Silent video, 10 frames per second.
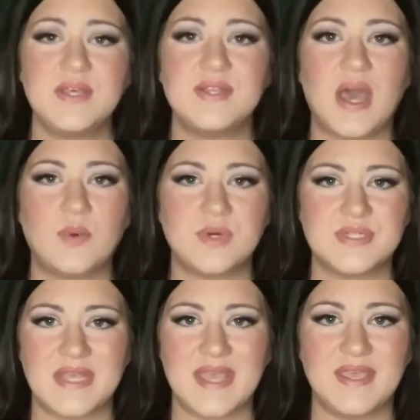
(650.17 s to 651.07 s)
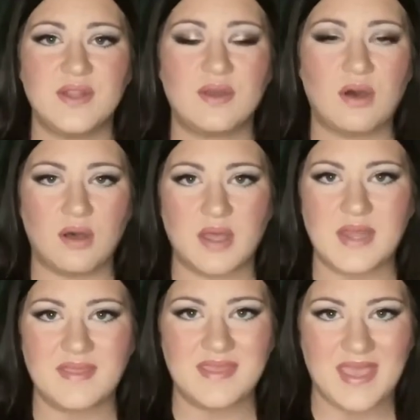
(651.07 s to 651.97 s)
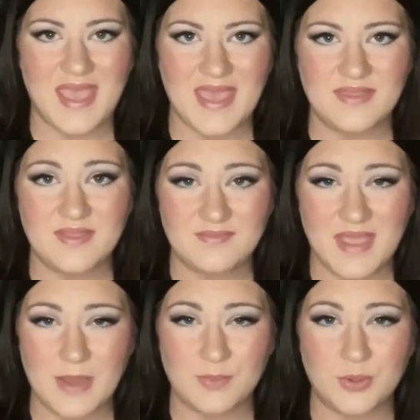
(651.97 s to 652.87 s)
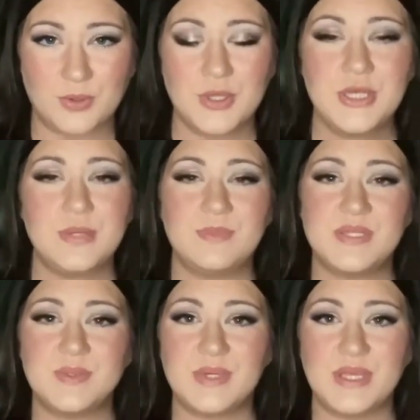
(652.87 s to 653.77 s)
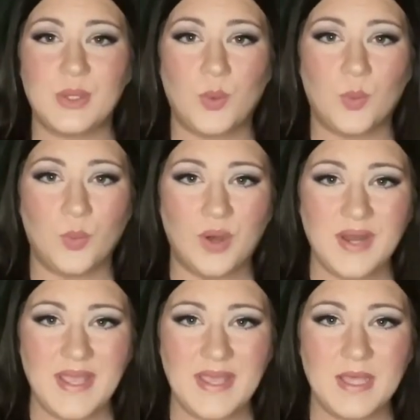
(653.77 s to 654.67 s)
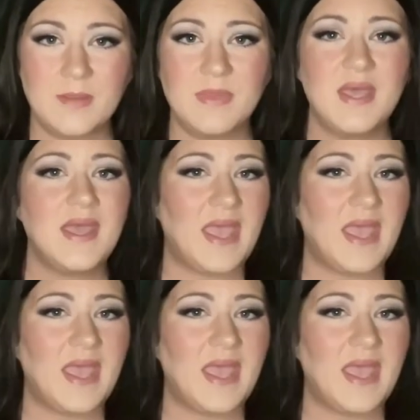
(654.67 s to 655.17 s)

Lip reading: that were taken on the 8th of April between 1 a.m.